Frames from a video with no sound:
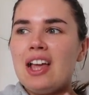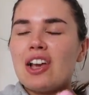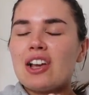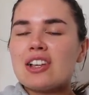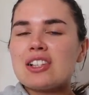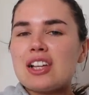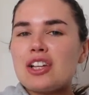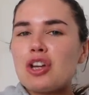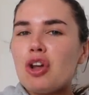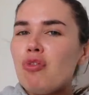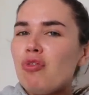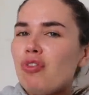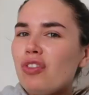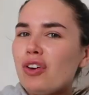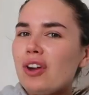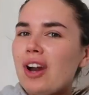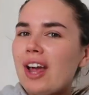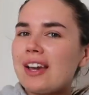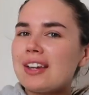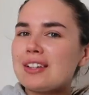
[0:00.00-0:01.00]
Because I don't
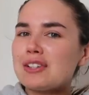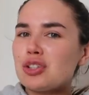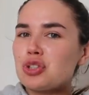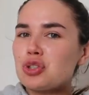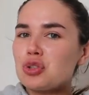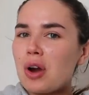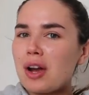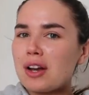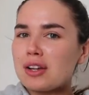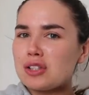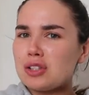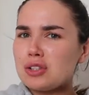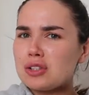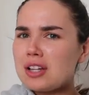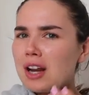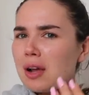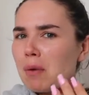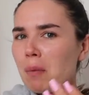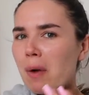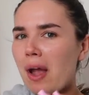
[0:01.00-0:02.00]
feel like it's a tracksuit
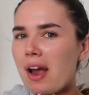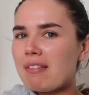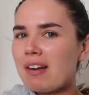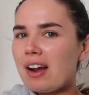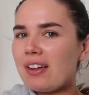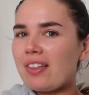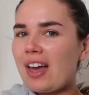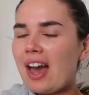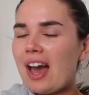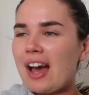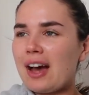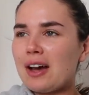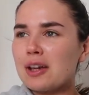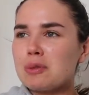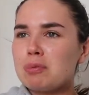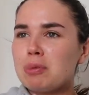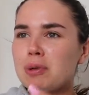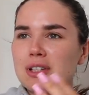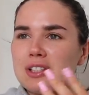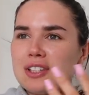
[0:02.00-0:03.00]
to, like, wear around the
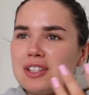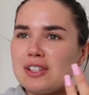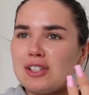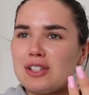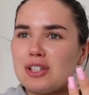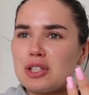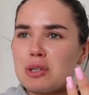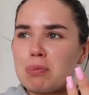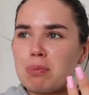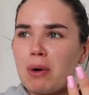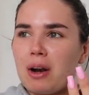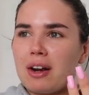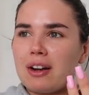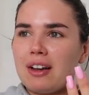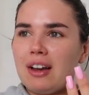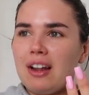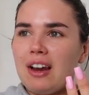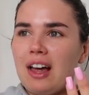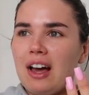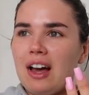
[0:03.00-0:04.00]
house because it's such a bright
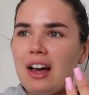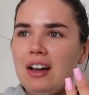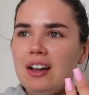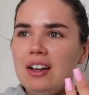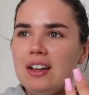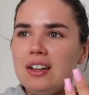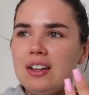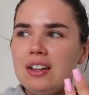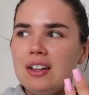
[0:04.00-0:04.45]
colour.